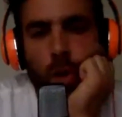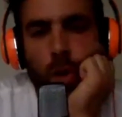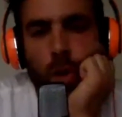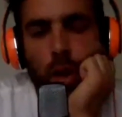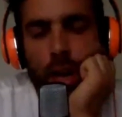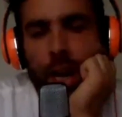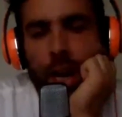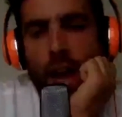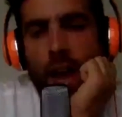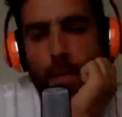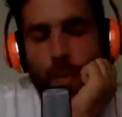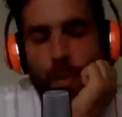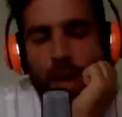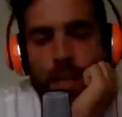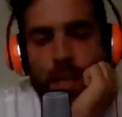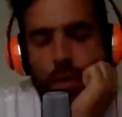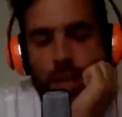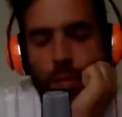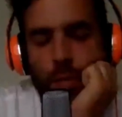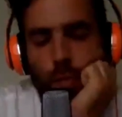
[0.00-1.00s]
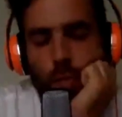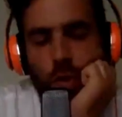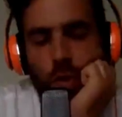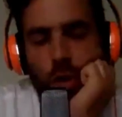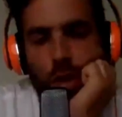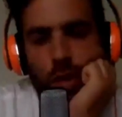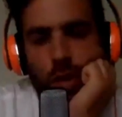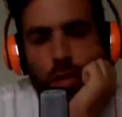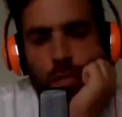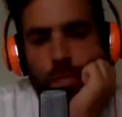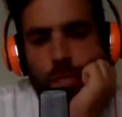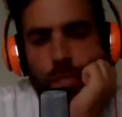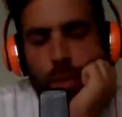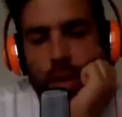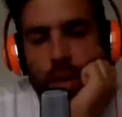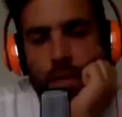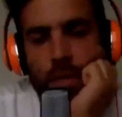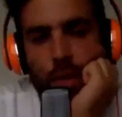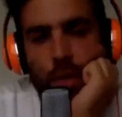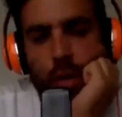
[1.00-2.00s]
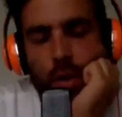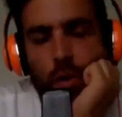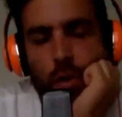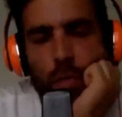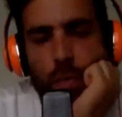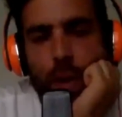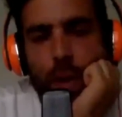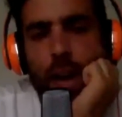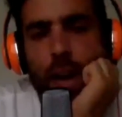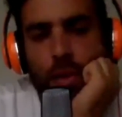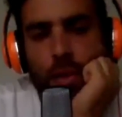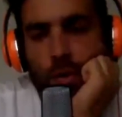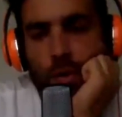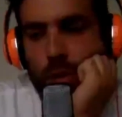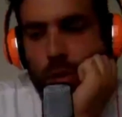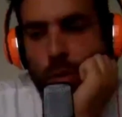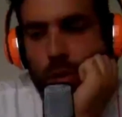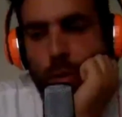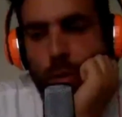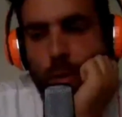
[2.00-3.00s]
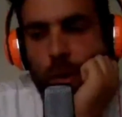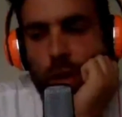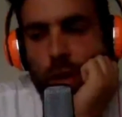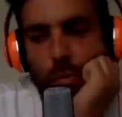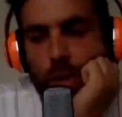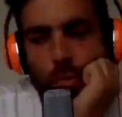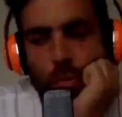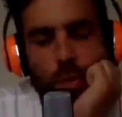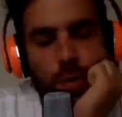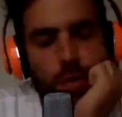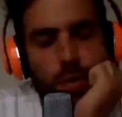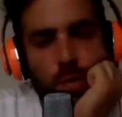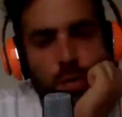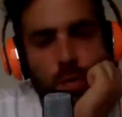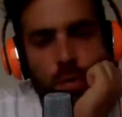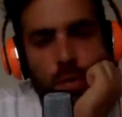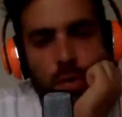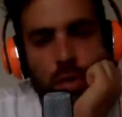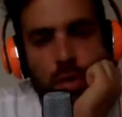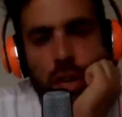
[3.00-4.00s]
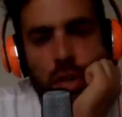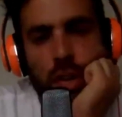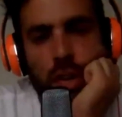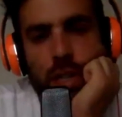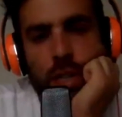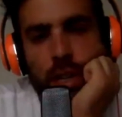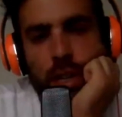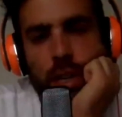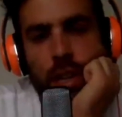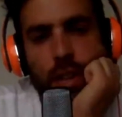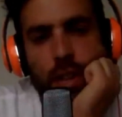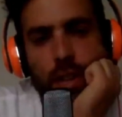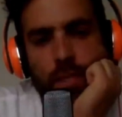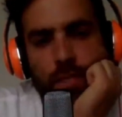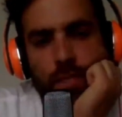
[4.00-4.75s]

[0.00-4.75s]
I can't imagine you would, but if you look back on your career, would you change anything?